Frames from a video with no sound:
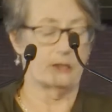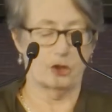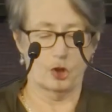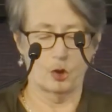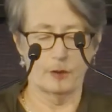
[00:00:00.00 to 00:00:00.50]

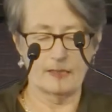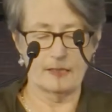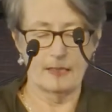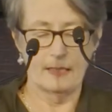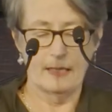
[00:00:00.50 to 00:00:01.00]

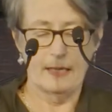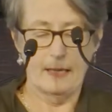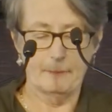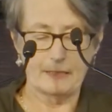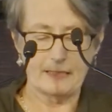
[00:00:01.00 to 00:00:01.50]
choice,
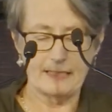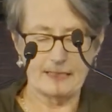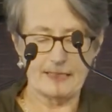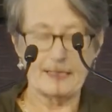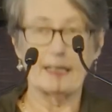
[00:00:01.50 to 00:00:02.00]
but
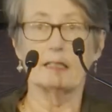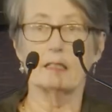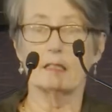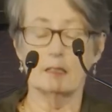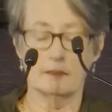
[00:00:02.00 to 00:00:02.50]
Deakin
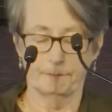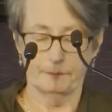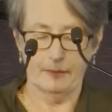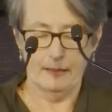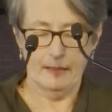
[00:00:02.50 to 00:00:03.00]
seconded it,
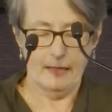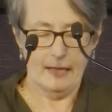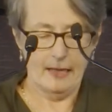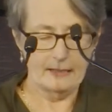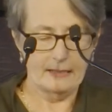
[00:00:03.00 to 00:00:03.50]

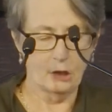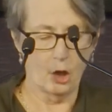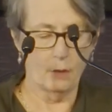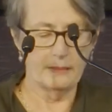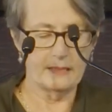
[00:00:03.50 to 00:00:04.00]
and he
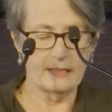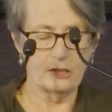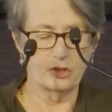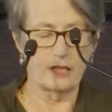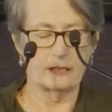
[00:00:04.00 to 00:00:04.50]
lobbied
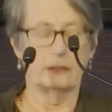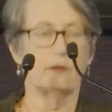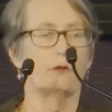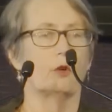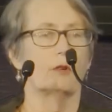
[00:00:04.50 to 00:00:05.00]
energetically
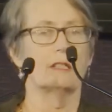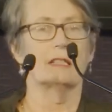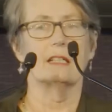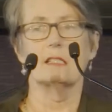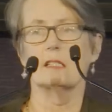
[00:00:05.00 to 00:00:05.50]
for it
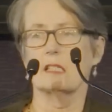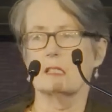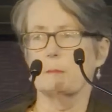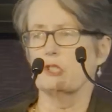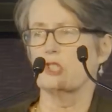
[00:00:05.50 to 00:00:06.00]
against the
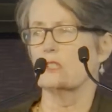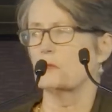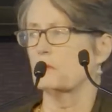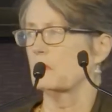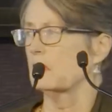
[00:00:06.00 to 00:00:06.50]
suspicion
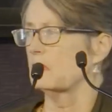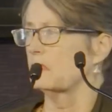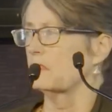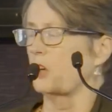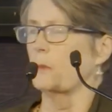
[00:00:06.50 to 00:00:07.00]
that the
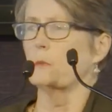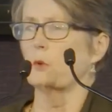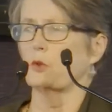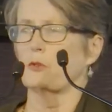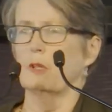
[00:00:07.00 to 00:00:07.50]

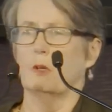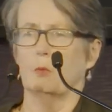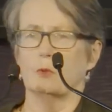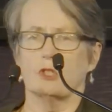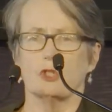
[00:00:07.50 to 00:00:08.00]
Commonwealth
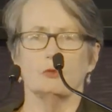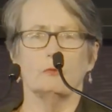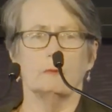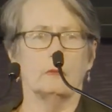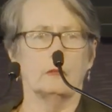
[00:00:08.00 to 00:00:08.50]
was
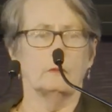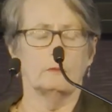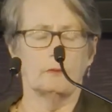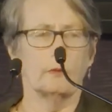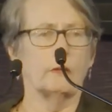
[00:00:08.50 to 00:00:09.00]

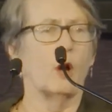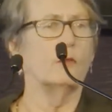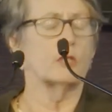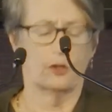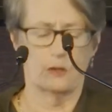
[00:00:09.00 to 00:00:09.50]
the
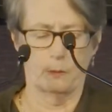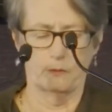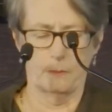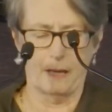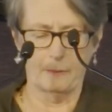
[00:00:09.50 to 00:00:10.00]
overtones were
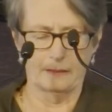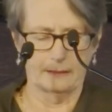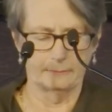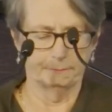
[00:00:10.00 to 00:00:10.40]
Republican.